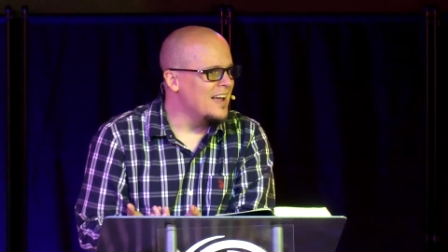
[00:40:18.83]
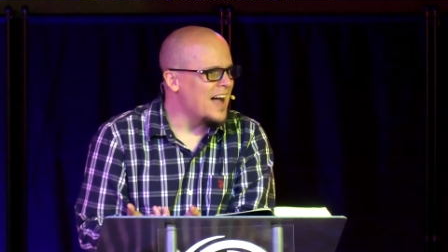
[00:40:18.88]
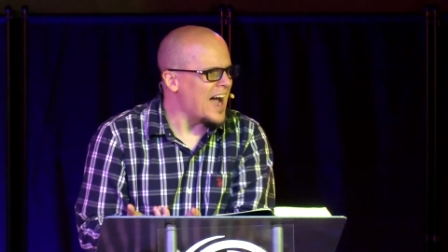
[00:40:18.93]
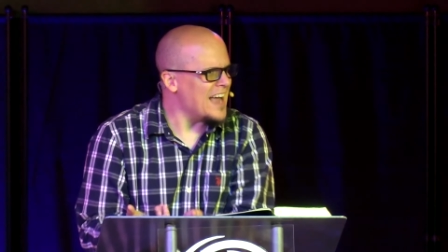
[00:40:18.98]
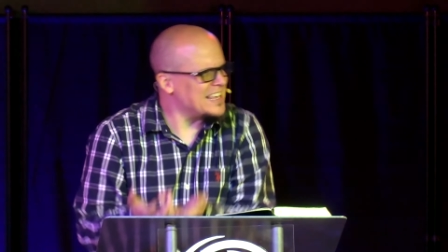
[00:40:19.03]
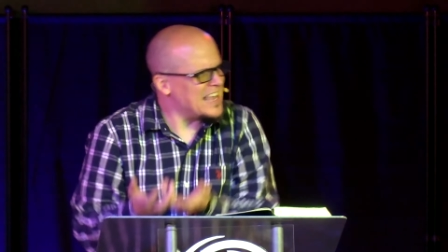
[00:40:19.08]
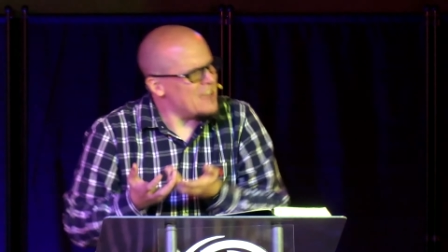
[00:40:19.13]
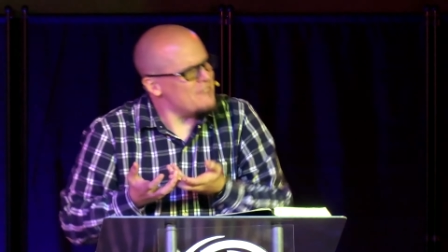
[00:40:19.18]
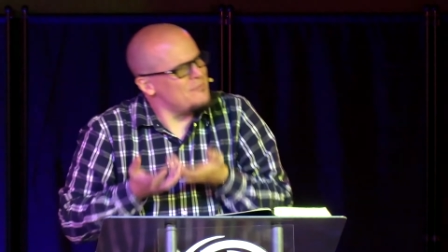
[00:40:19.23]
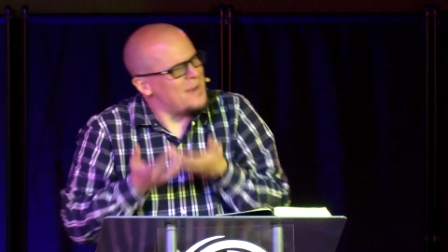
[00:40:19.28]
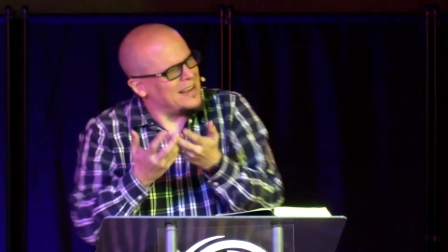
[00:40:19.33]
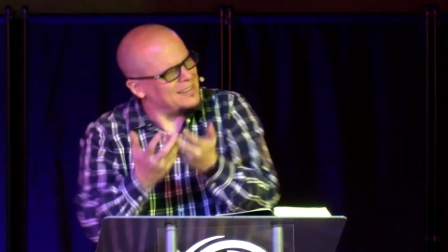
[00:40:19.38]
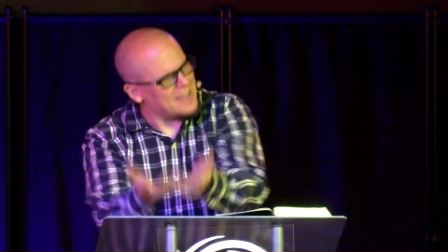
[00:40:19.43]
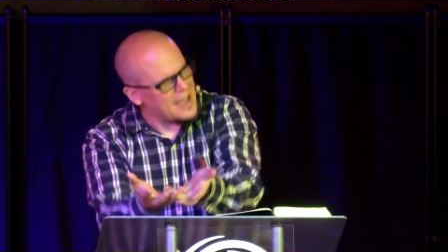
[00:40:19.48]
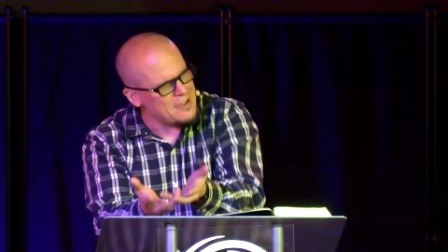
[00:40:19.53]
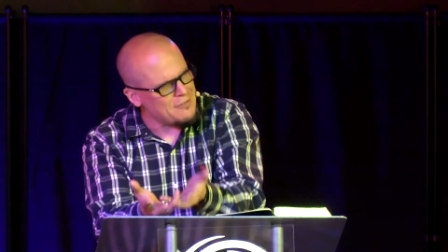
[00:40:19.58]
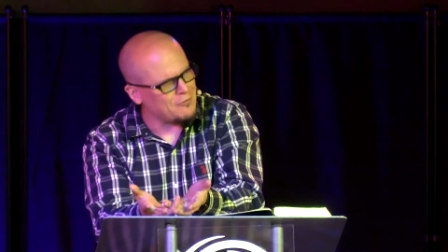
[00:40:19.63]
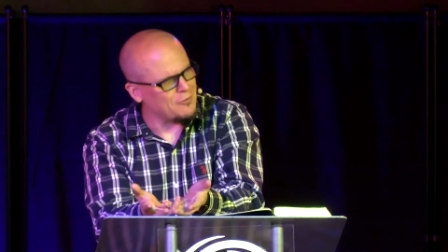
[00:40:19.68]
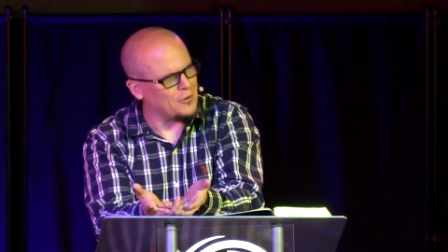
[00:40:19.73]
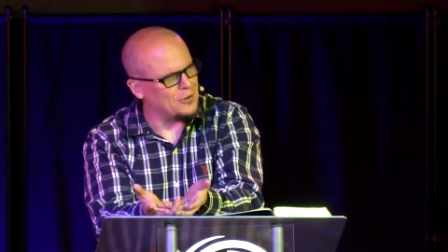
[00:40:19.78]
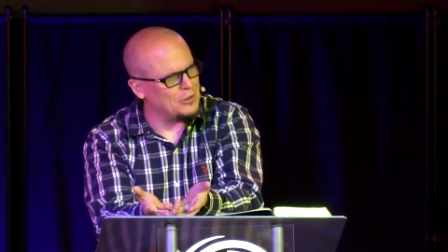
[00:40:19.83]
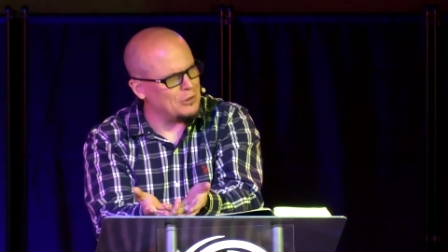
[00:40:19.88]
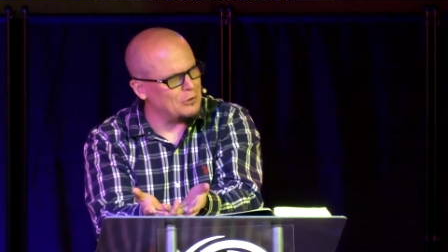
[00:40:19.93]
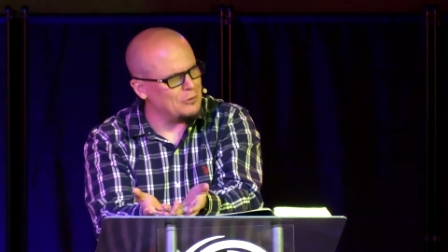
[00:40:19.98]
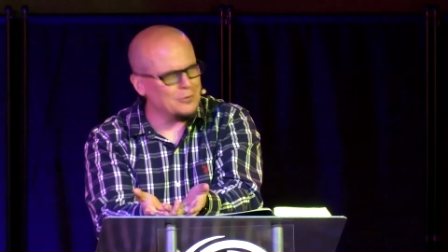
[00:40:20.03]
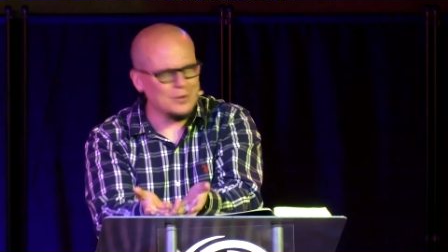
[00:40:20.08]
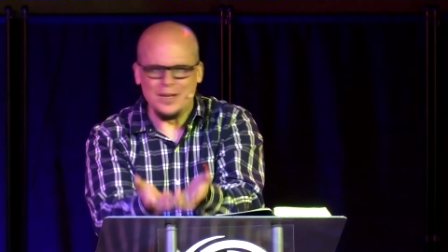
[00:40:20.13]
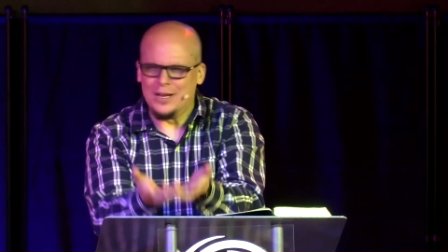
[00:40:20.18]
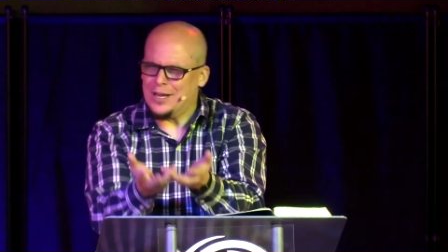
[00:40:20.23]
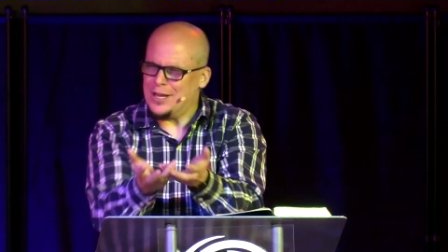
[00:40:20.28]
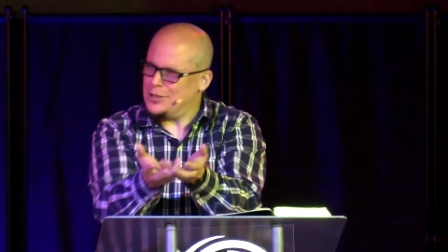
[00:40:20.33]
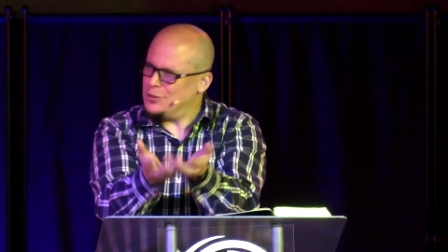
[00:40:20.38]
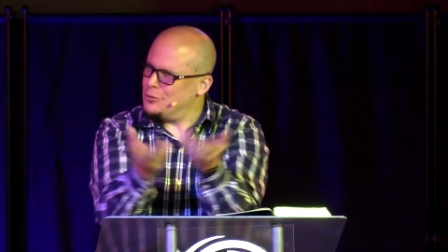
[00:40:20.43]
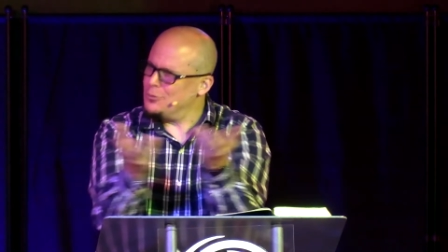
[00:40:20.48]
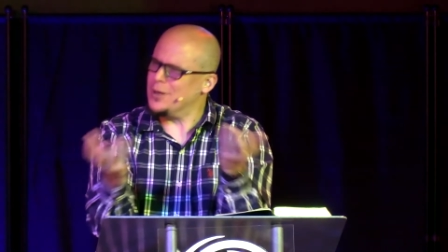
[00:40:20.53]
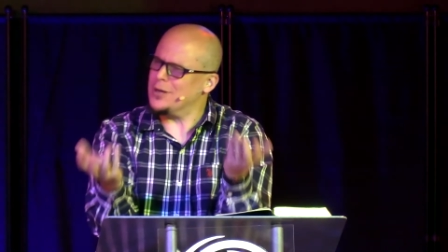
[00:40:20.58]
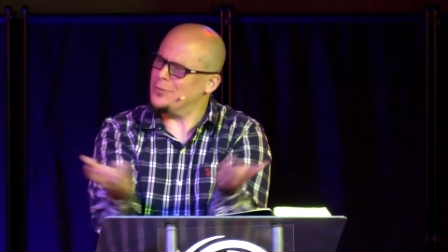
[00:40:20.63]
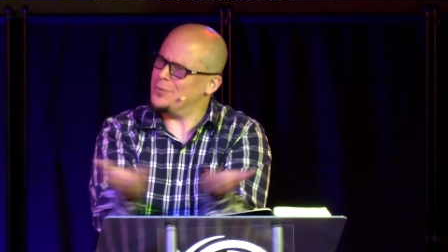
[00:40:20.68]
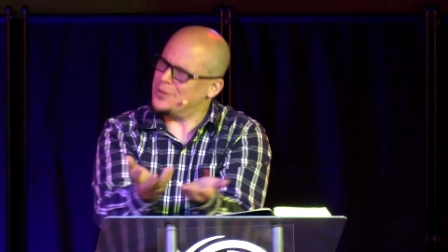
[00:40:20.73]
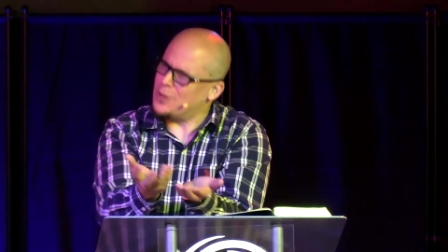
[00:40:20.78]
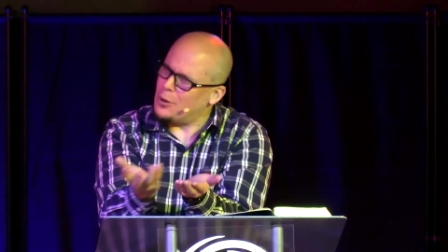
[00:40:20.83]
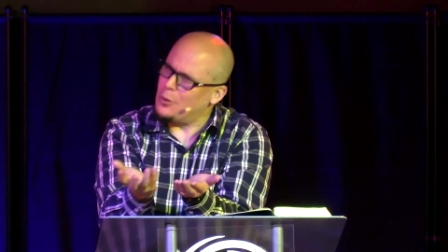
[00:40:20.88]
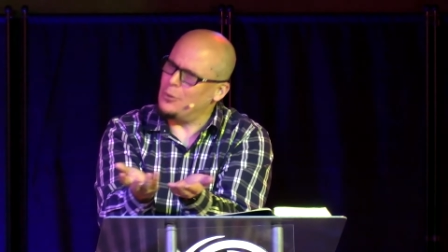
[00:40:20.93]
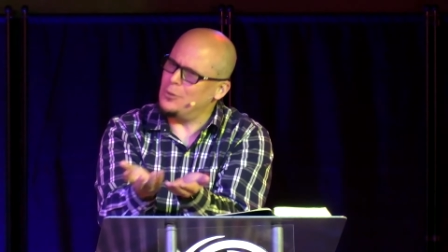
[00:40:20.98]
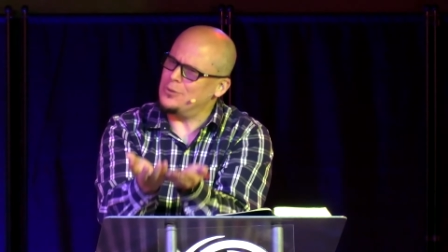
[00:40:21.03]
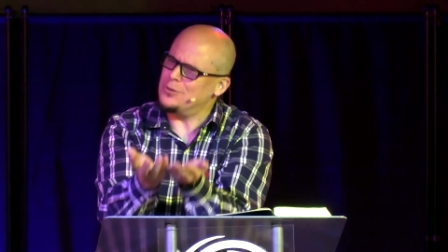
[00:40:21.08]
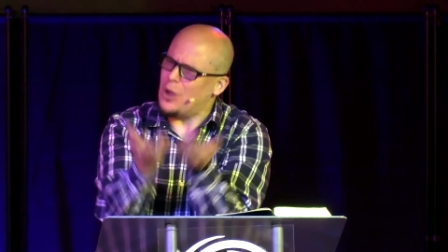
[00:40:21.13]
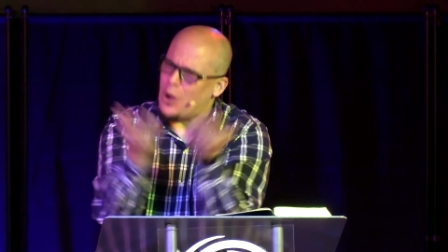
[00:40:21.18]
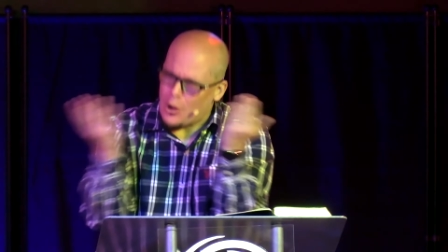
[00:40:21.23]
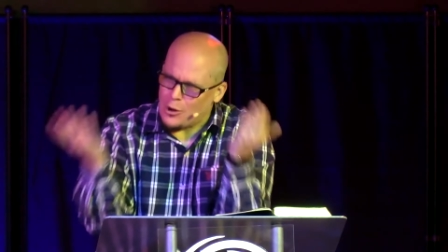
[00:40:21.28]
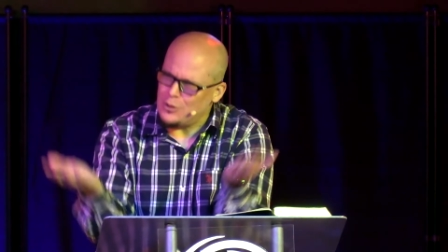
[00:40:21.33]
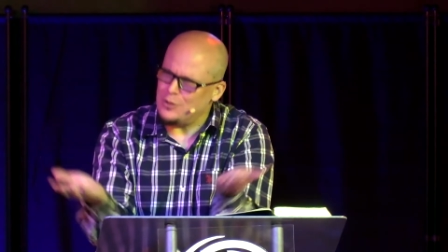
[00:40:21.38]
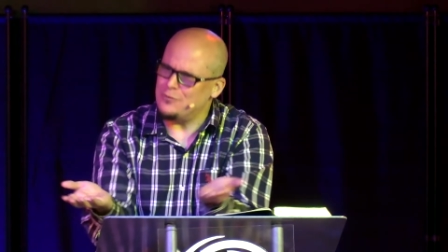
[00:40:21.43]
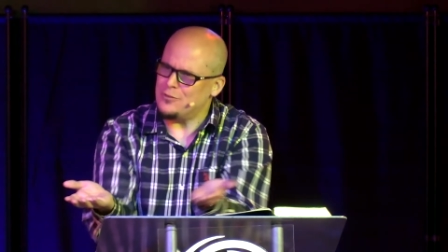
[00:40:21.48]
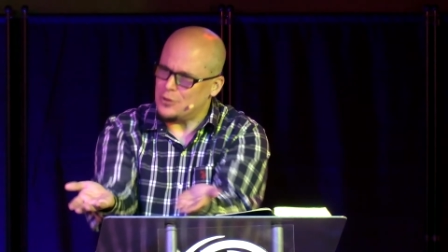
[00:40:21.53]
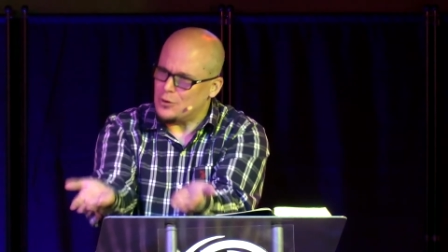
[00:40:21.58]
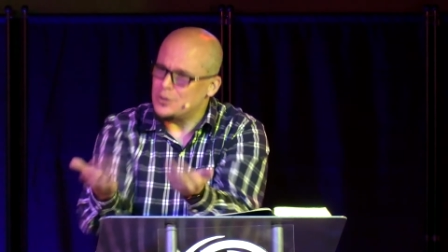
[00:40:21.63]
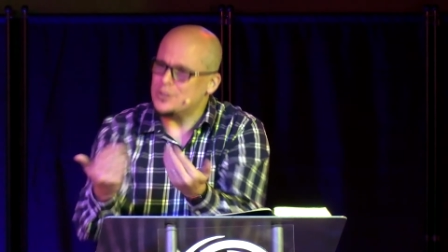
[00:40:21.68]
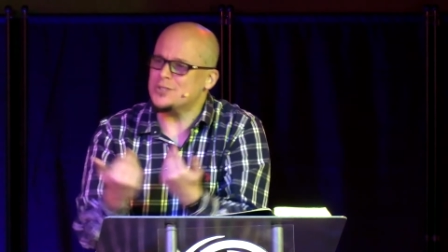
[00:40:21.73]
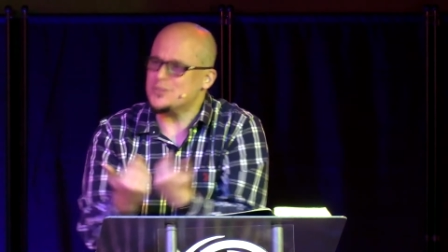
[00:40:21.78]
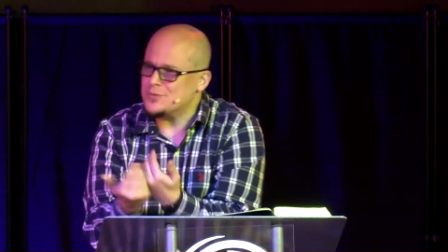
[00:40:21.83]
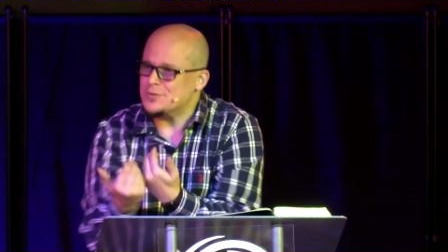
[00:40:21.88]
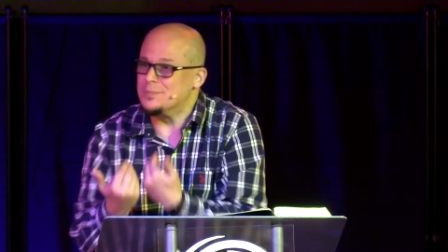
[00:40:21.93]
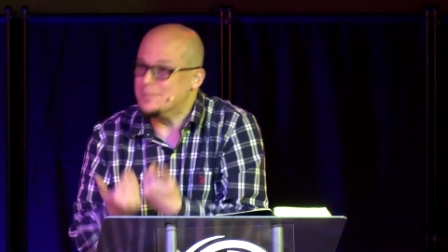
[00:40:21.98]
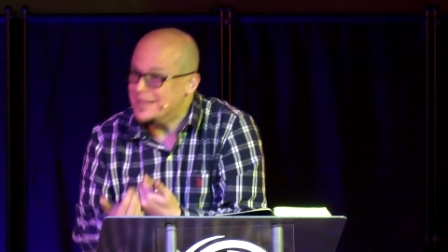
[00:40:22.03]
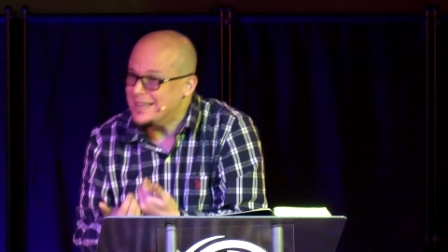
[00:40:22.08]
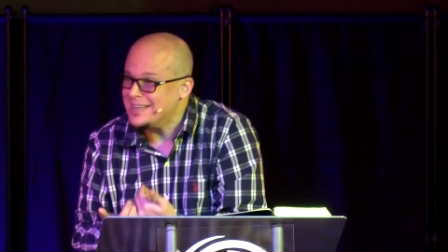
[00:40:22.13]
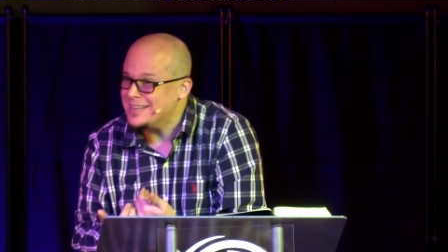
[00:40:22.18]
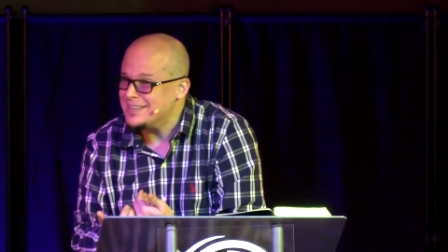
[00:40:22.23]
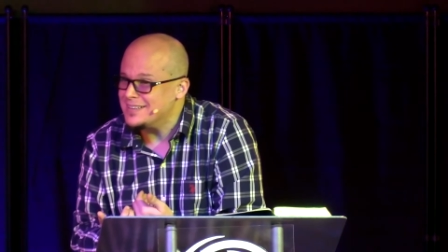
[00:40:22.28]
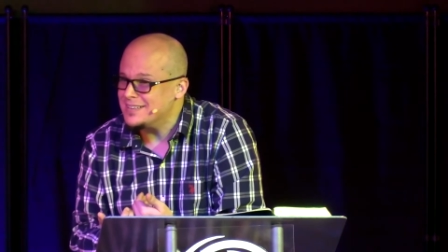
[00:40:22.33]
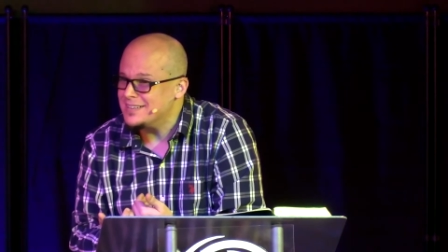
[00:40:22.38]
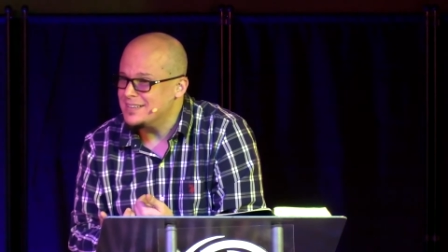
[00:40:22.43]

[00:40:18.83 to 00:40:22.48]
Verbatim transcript: I gave my life for you, and you want to withhold all of yours from me?